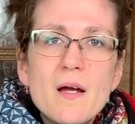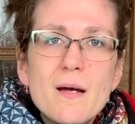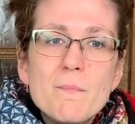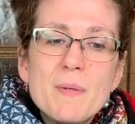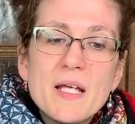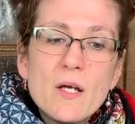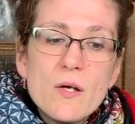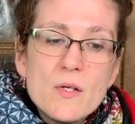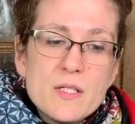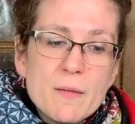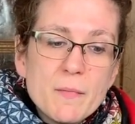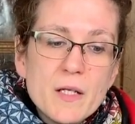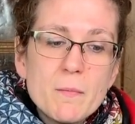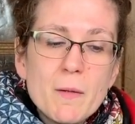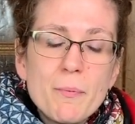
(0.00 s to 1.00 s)
Because I'm
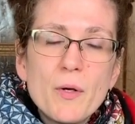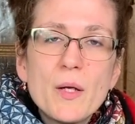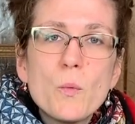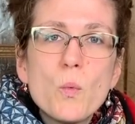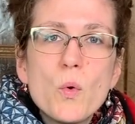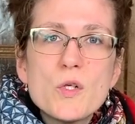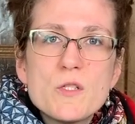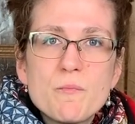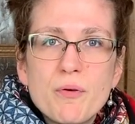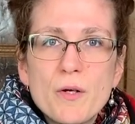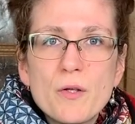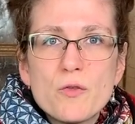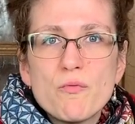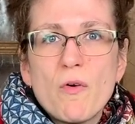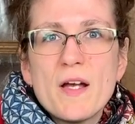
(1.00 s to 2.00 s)
going to be putting water
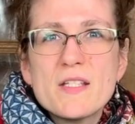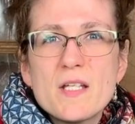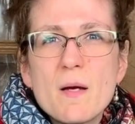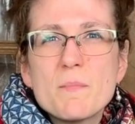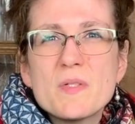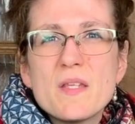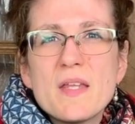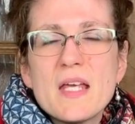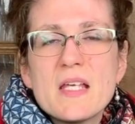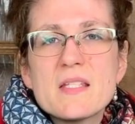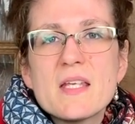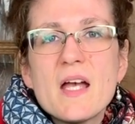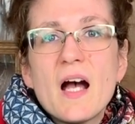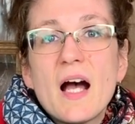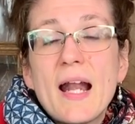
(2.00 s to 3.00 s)
products right up to these,
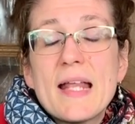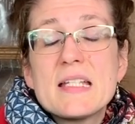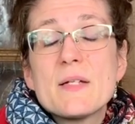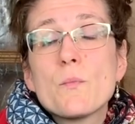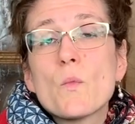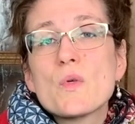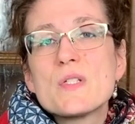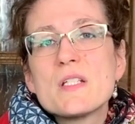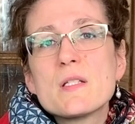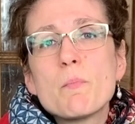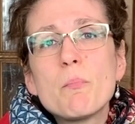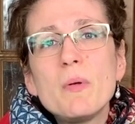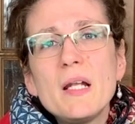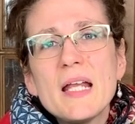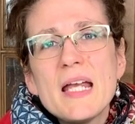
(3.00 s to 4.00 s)
and I didn't want it to
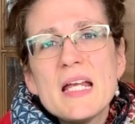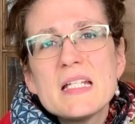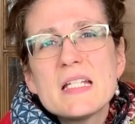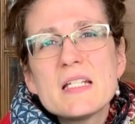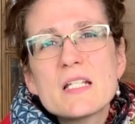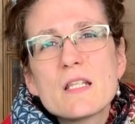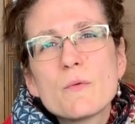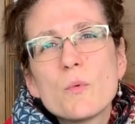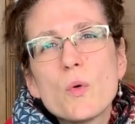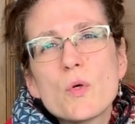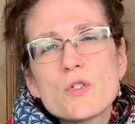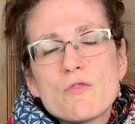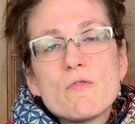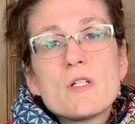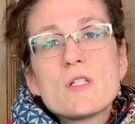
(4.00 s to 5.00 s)
bleed into the
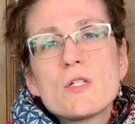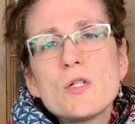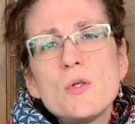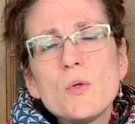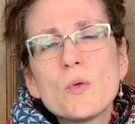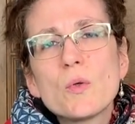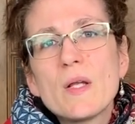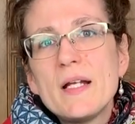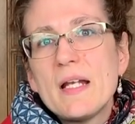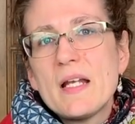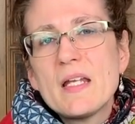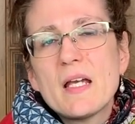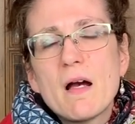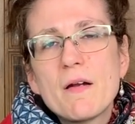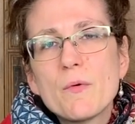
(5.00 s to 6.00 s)
water at all in any
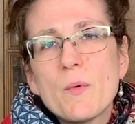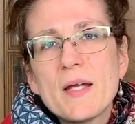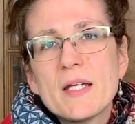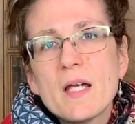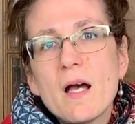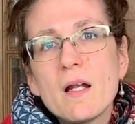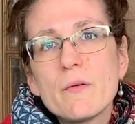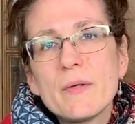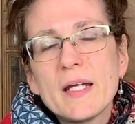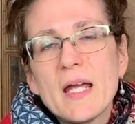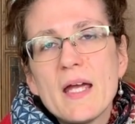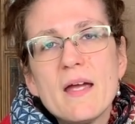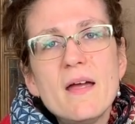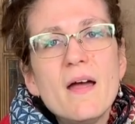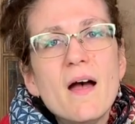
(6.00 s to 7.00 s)
kind of way colouring it,